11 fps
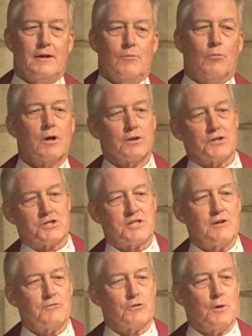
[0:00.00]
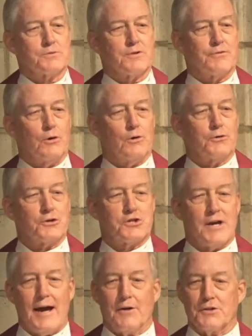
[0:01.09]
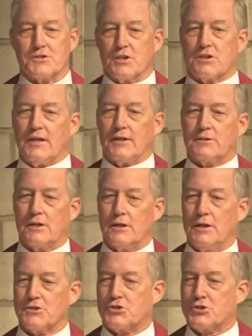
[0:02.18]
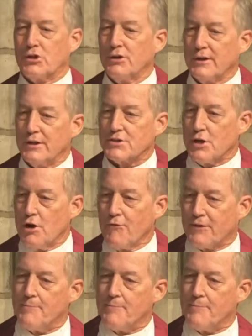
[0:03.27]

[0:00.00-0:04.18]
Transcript: One of the syndromes of the older child is to think that his journey is over.